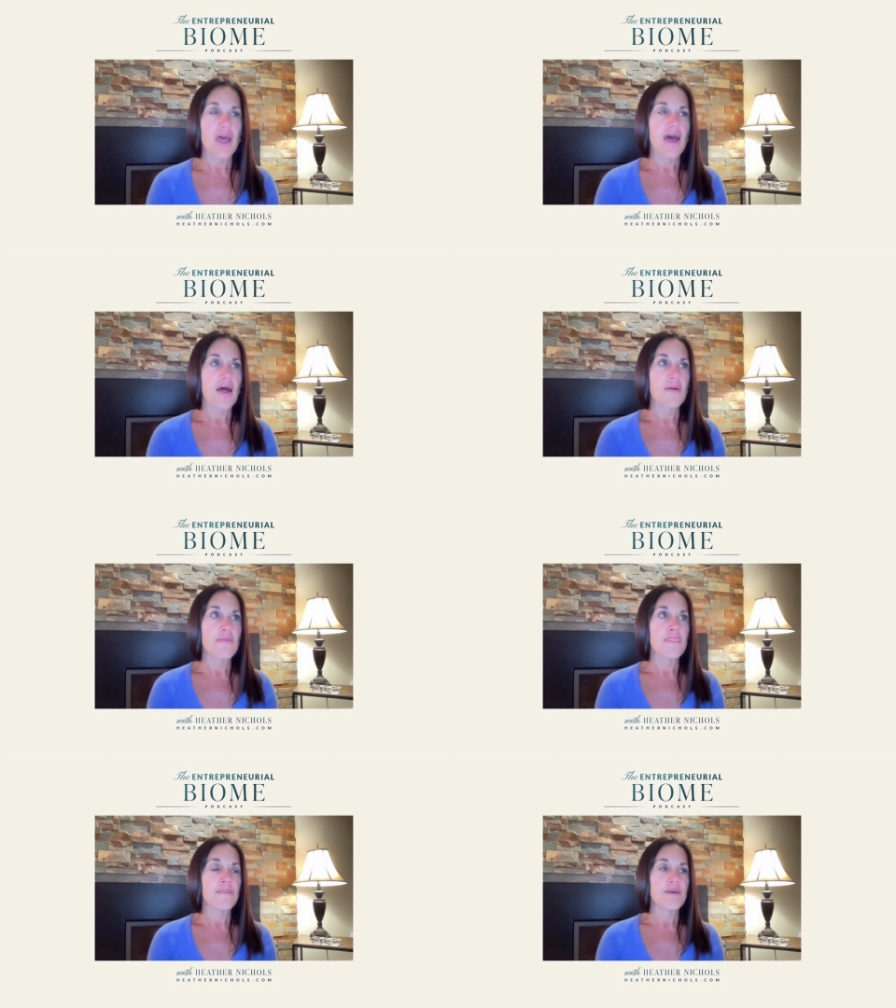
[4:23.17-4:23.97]

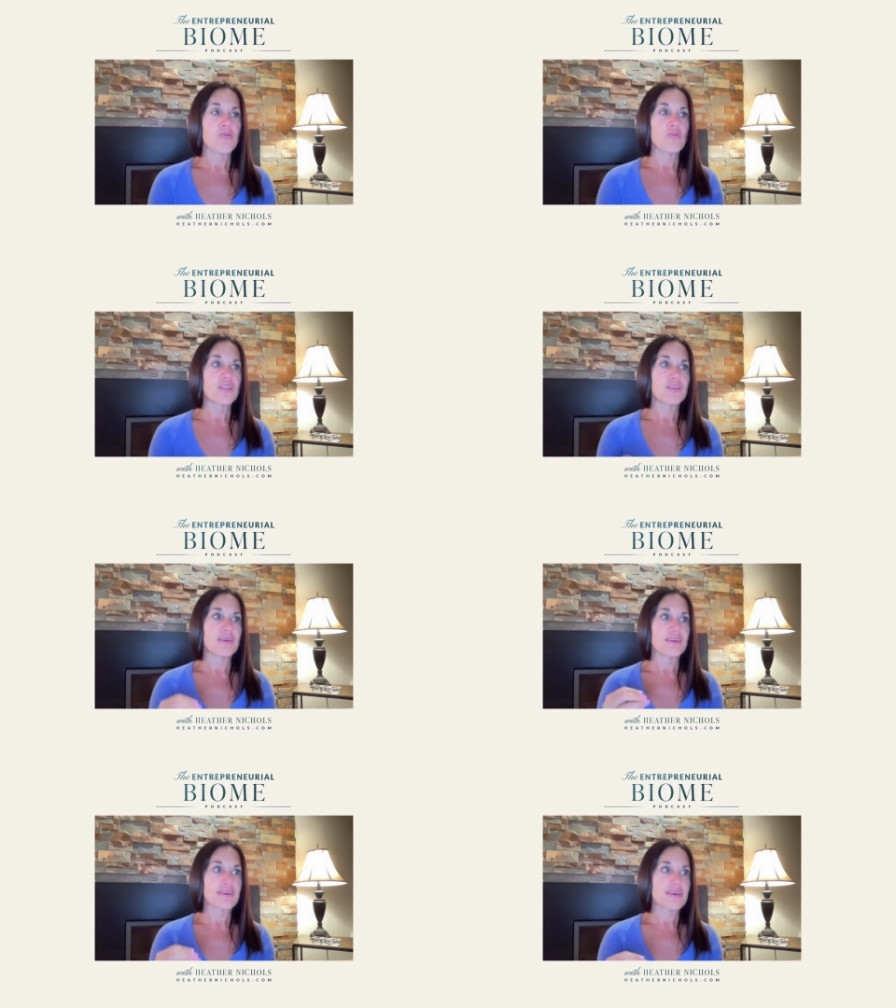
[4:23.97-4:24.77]
Um, one of
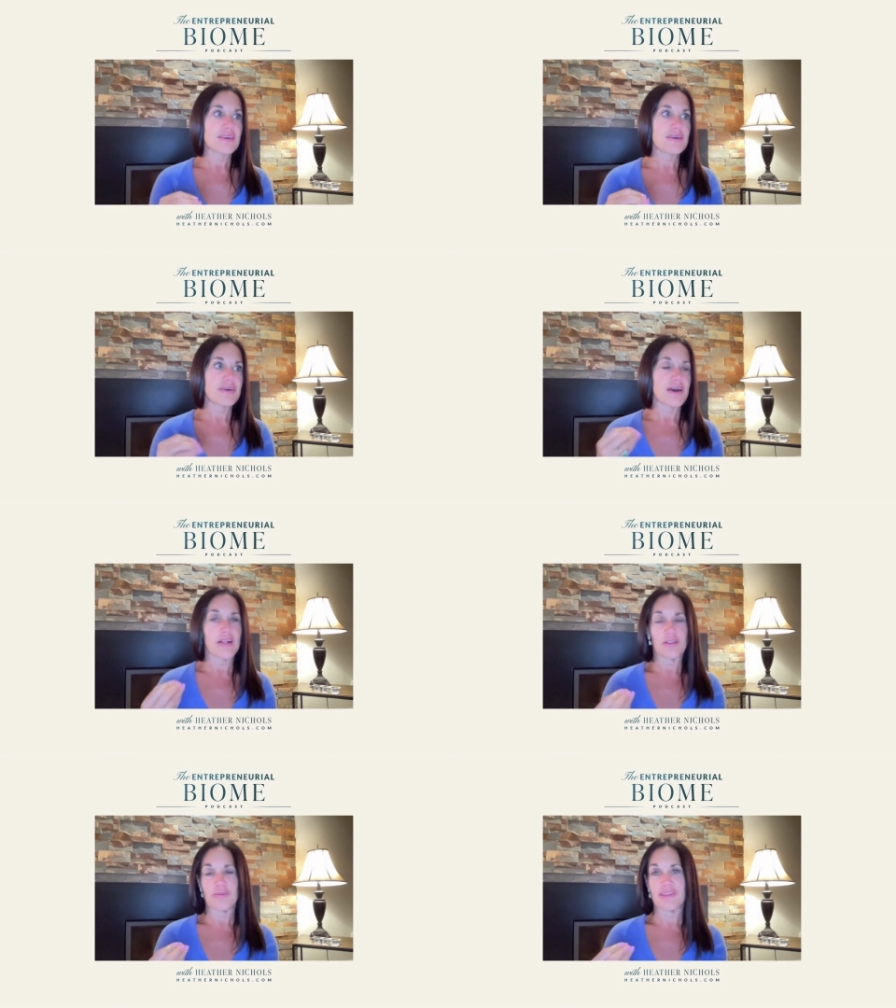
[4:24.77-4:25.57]
the key
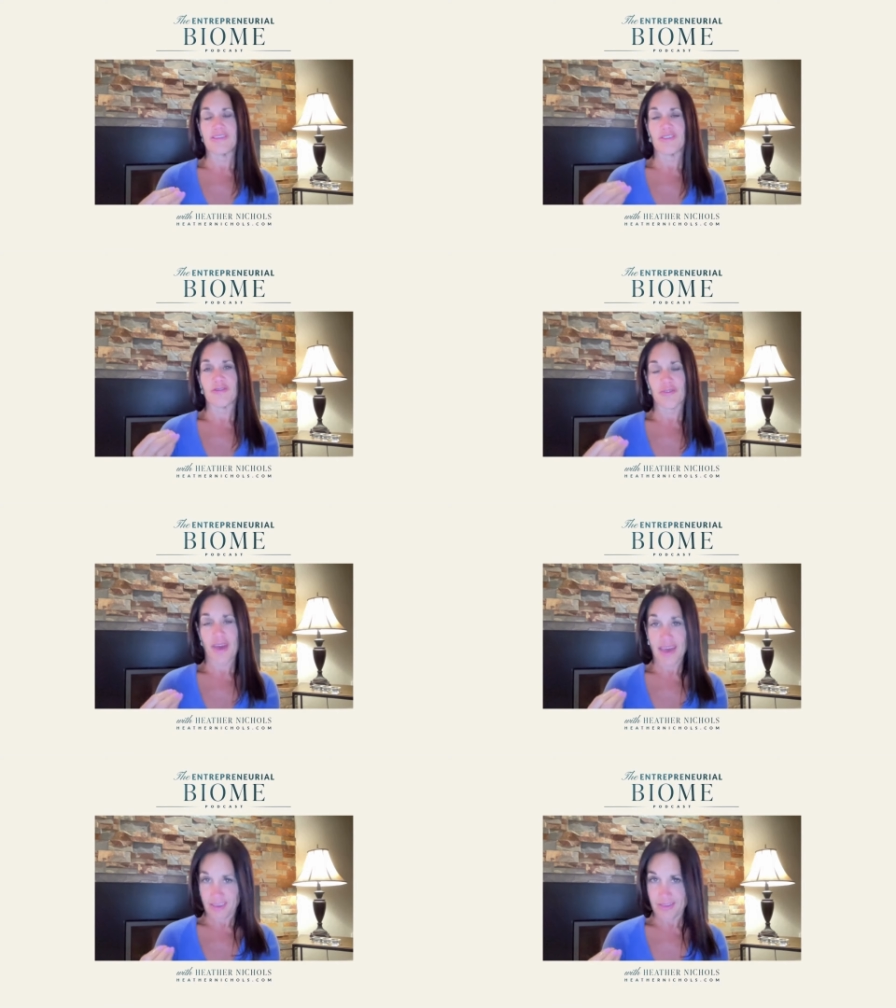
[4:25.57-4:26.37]
elements of
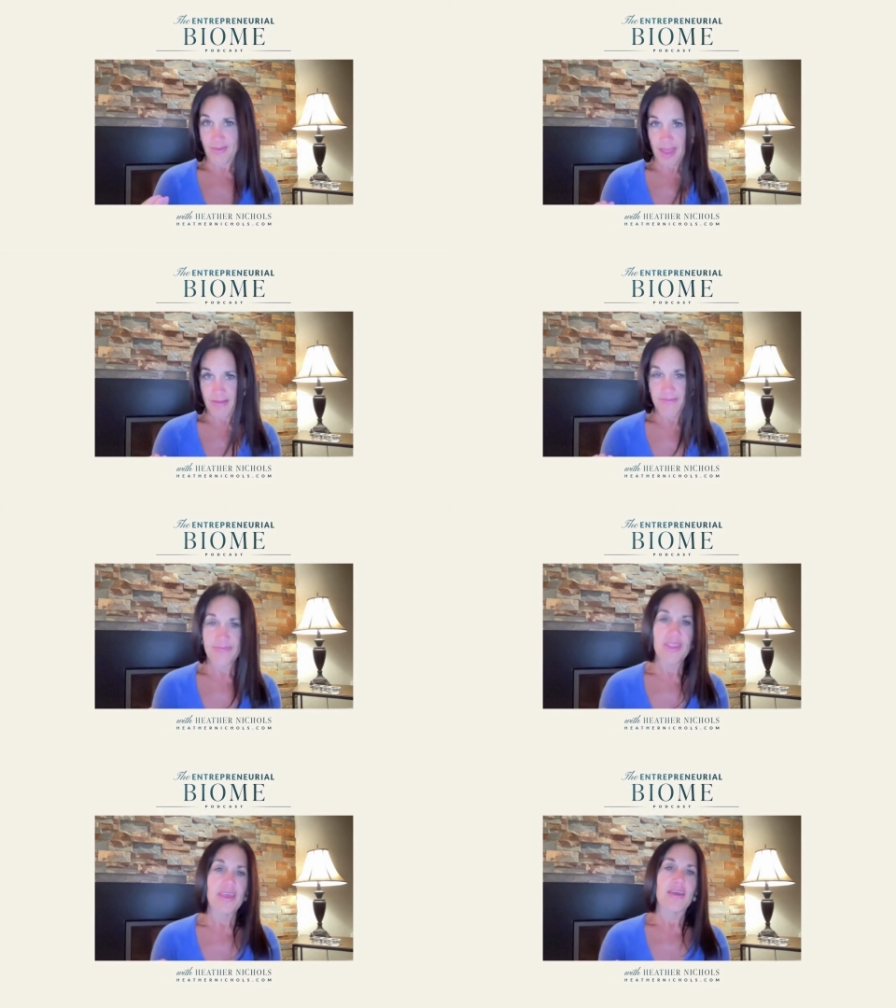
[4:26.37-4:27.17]
X-Men